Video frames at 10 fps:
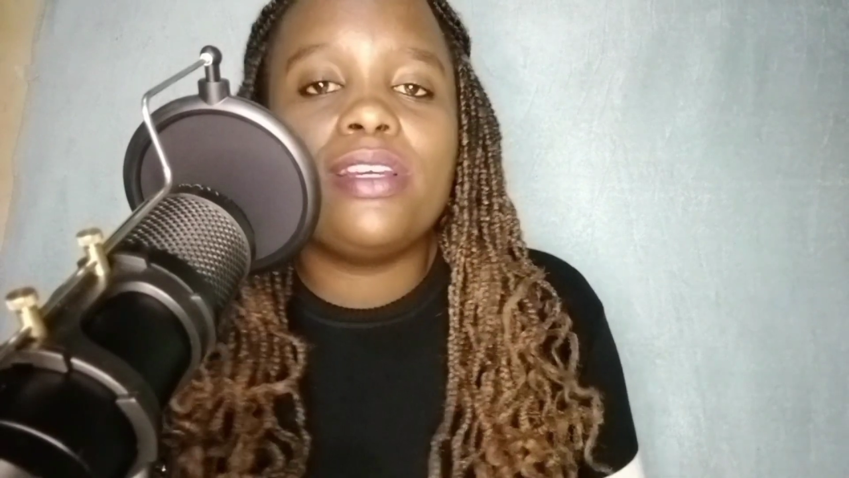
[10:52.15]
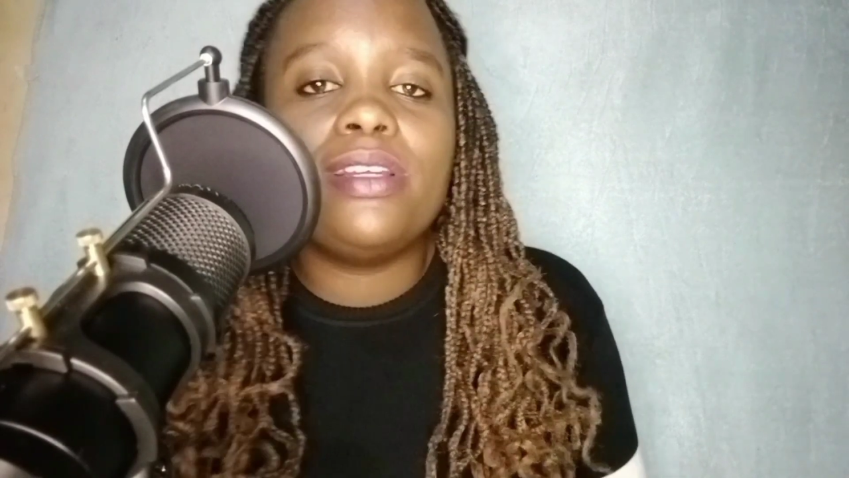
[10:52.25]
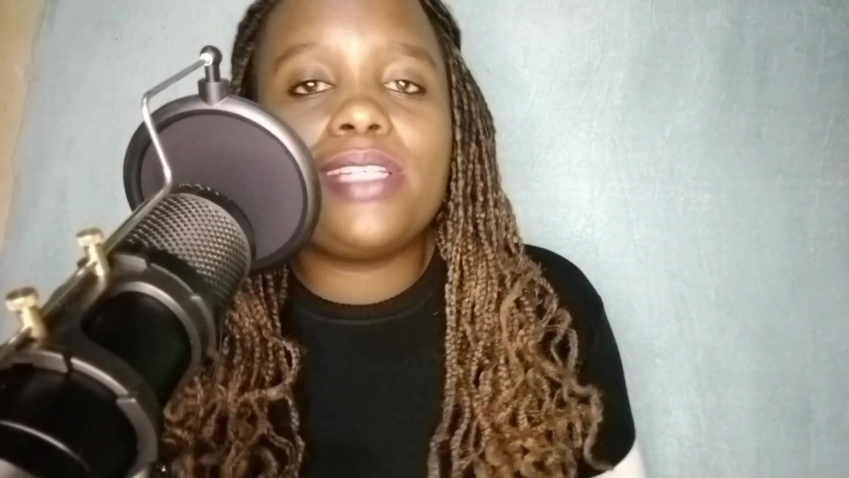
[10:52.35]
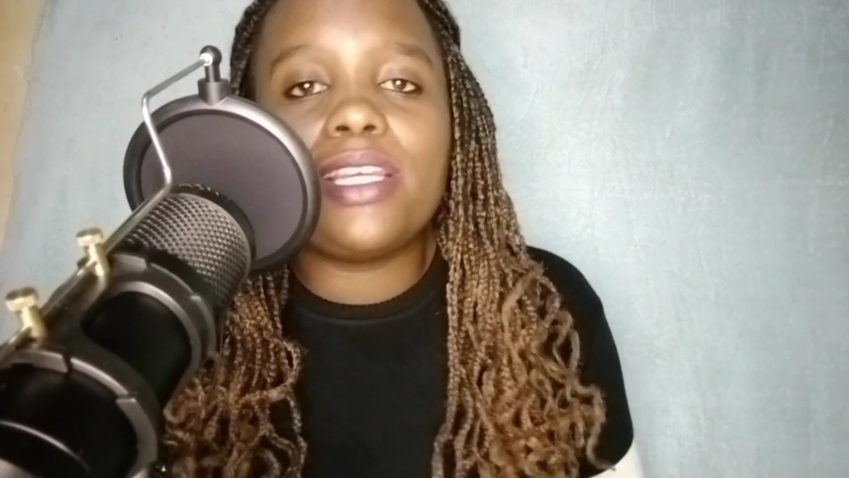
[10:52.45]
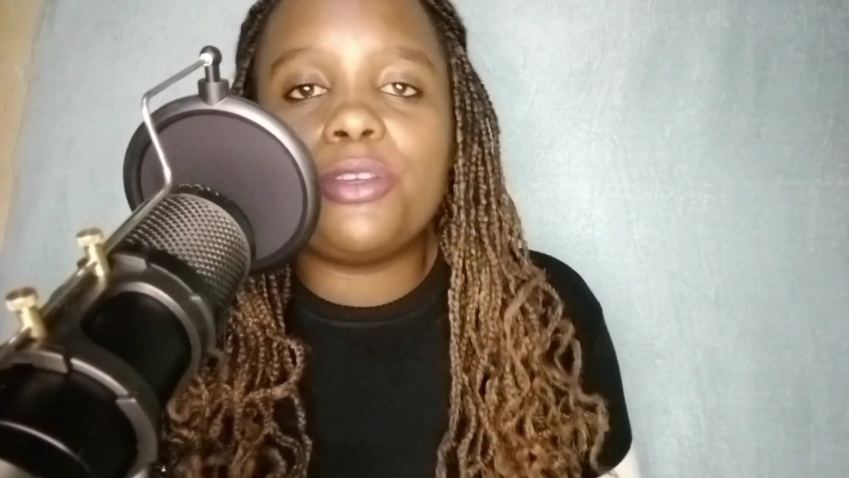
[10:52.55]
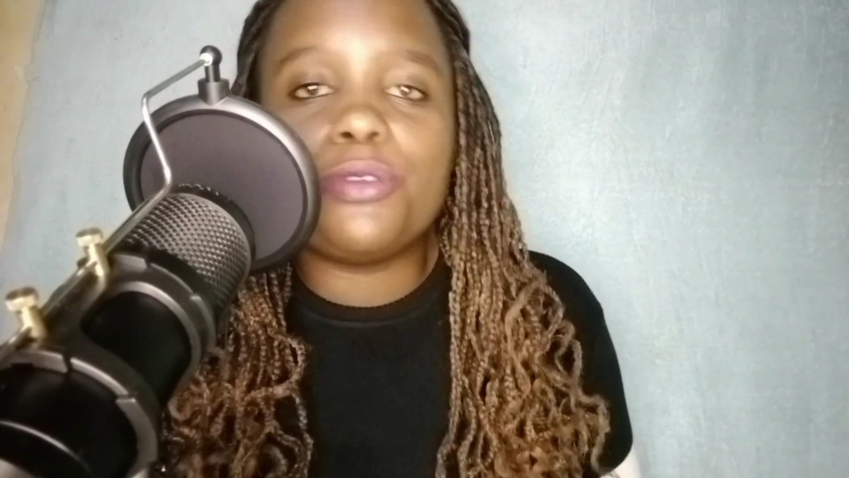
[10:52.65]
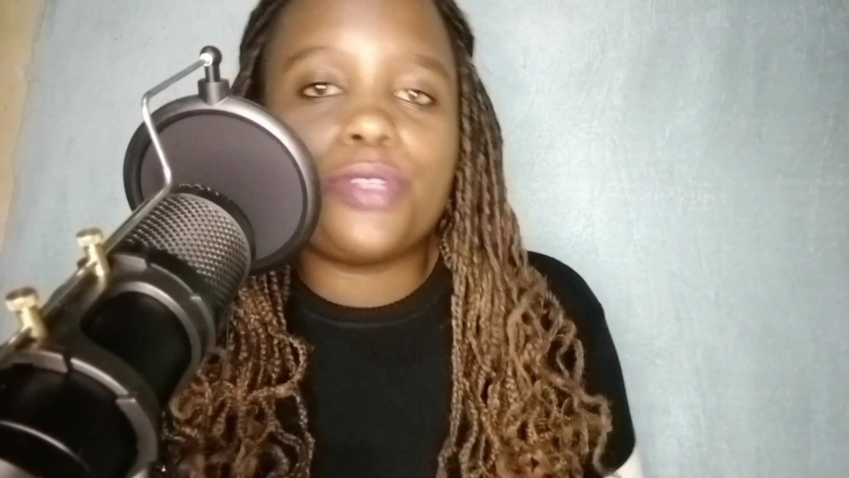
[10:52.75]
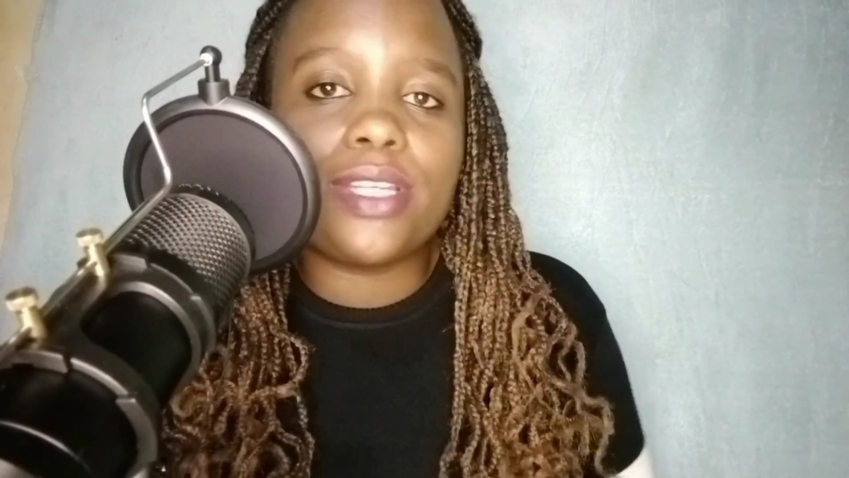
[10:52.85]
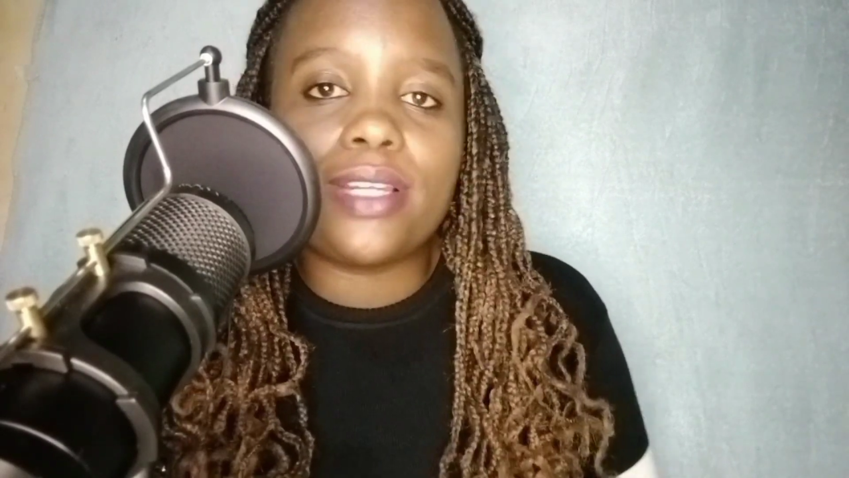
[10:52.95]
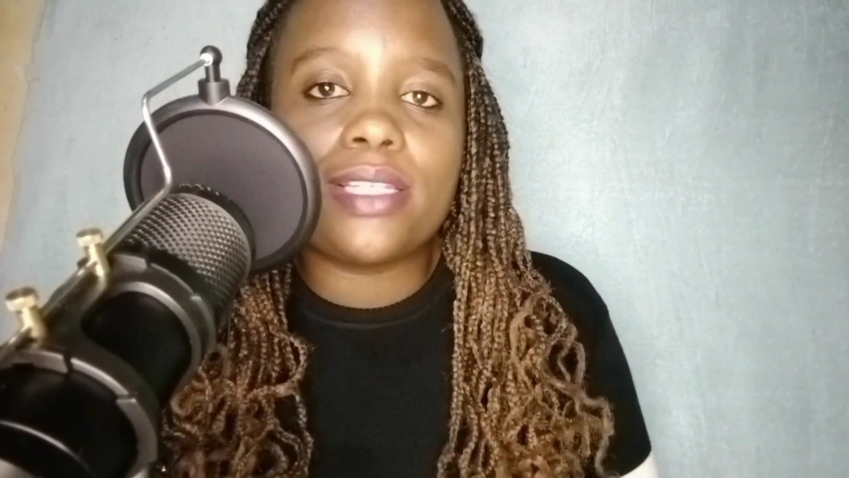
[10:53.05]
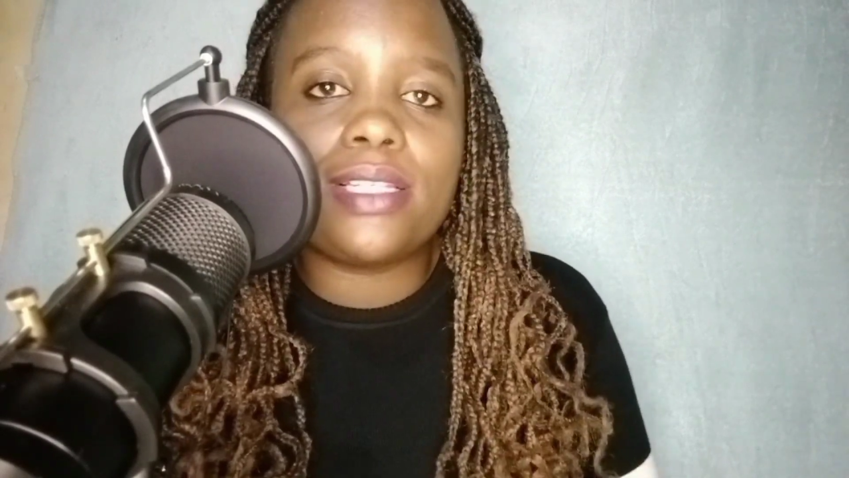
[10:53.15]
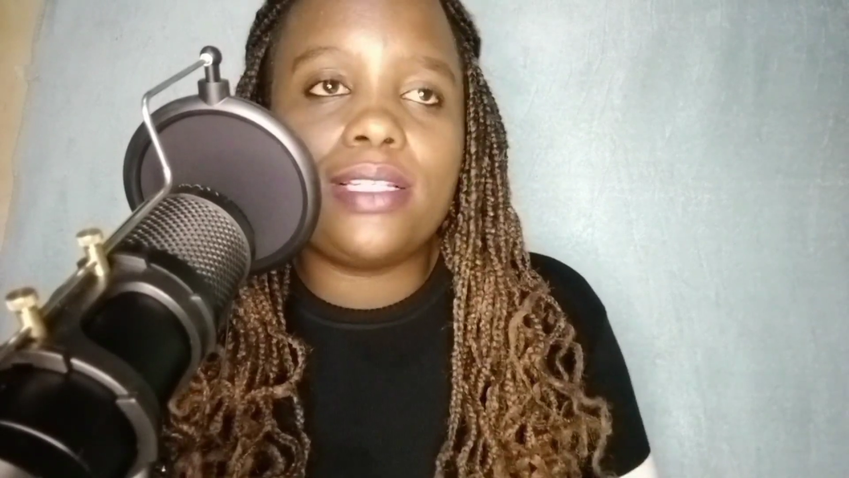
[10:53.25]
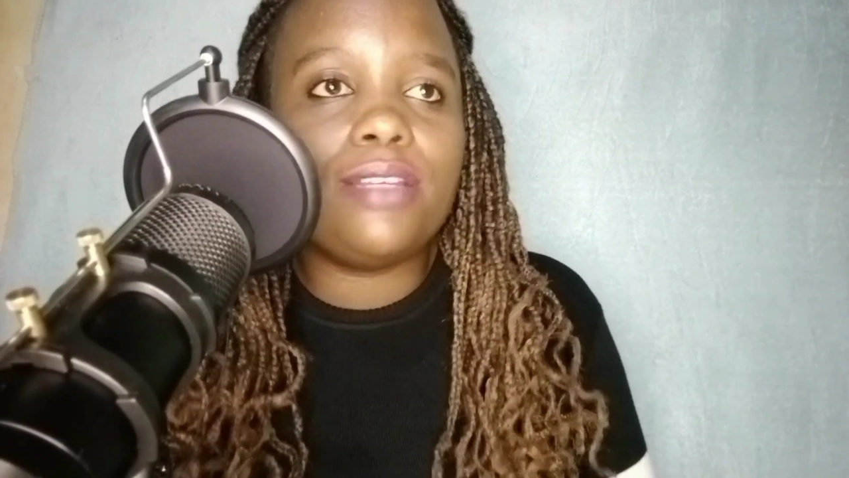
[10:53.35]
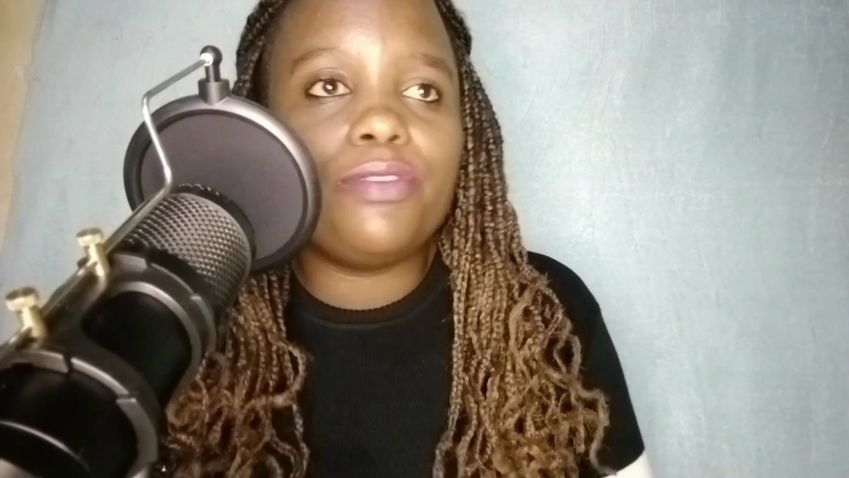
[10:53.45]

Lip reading: take you seriously if